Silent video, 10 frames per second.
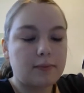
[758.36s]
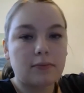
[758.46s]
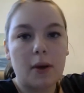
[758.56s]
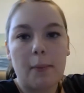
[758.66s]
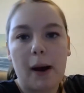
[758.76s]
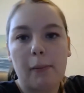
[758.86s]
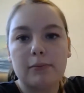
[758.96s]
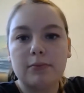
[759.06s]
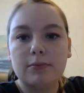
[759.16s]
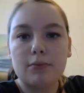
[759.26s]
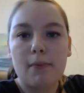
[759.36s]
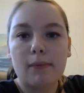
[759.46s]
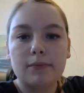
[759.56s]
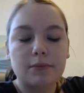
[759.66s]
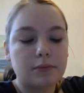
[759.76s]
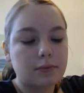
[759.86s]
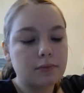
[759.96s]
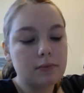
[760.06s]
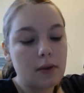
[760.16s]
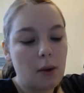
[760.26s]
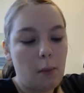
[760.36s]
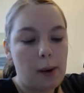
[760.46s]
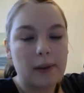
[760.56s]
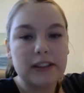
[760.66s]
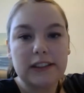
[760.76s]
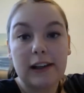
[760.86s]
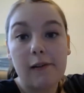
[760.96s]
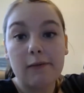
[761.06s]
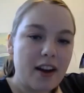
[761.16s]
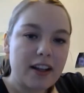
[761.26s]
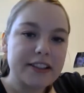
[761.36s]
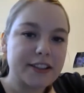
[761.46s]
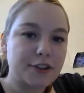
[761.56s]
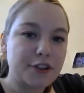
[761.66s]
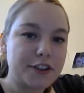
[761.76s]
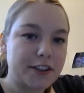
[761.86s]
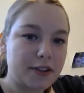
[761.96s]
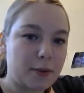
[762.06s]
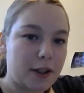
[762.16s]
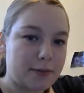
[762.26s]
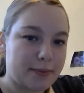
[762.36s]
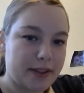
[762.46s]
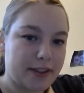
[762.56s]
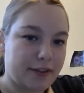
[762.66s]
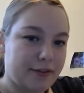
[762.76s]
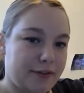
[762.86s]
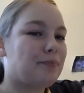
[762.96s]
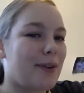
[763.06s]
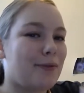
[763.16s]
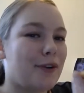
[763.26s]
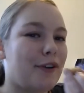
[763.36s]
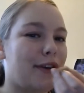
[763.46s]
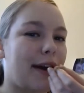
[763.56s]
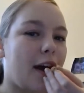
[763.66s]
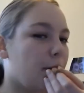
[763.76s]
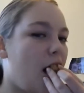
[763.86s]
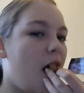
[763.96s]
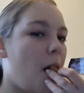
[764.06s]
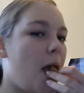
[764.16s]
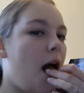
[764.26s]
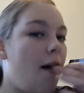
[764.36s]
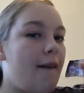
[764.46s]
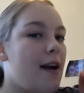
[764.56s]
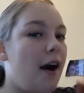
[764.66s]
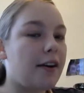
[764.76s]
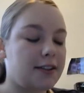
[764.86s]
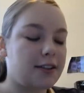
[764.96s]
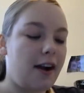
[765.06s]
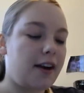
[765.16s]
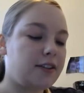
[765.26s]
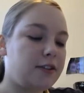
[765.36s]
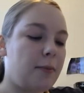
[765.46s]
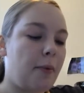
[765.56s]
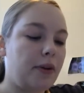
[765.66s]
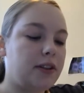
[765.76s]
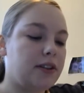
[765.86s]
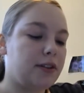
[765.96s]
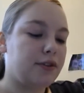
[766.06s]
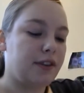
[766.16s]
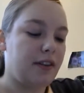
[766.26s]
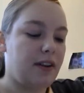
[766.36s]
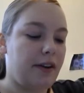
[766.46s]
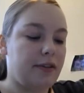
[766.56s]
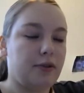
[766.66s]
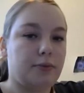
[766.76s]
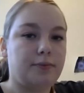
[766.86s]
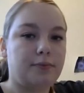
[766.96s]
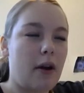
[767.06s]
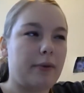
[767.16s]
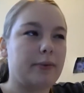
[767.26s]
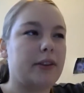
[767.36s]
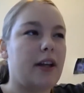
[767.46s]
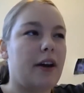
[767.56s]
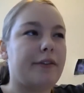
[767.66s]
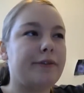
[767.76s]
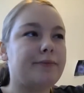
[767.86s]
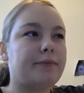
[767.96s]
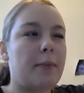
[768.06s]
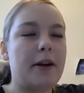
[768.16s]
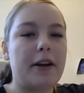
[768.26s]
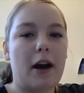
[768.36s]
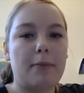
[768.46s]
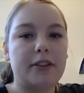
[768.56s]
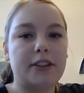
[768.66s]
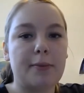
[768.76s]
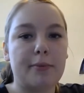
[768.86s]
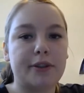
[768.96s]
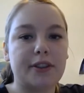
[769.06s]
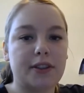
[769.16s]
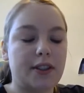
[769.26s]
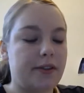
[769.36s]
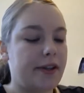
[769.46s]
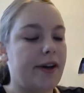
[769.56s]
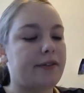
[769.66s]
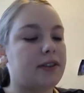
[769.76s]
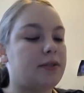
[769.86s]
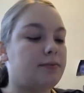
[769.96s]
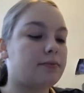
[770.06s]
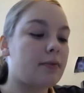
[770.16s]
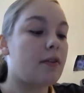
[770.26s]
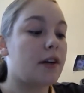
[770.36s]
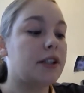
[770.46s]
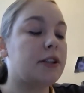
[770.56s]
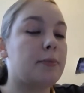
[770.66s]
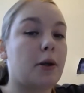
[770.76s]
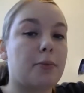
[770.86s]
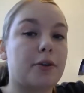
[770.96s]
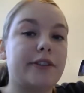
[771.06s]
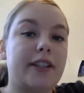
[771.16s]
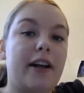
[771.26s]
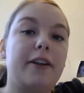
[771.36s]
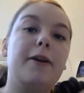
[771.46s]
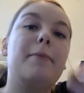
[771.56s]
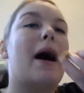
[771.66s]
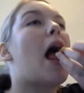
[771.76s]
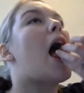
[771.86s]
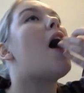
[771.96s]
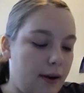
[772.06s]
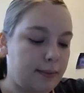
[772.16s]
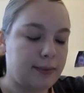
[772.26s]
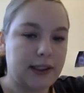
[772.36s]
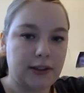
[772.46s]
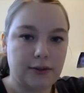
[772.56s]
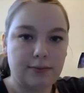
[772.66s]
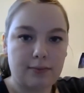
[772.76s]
Not bad. Why waste, huh? It's interesting to watch myself in front of a camera because I act completely different than I do in real life. I mean, I'm the same person and I have this very similar personality, but I'm being